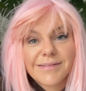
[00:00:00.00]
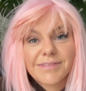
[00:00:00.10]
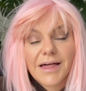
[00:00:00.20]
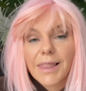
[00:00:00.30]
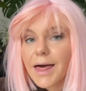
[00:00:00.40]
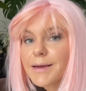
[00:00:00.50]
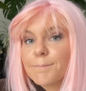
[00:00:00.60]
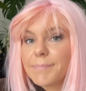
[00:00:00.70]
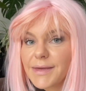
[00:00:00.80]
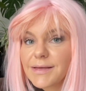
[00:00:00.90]
They are
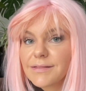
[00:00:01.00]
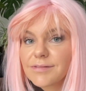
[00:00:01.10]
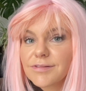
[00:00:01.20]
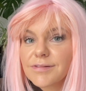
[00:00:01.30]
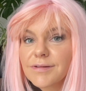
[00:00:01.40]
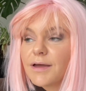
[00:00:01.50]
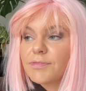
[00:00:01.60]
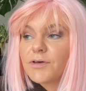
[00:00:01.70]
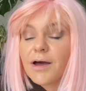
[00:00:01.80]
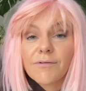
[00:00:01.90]
light beings
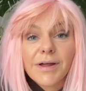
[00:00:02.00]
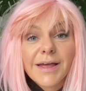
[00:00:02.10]
that are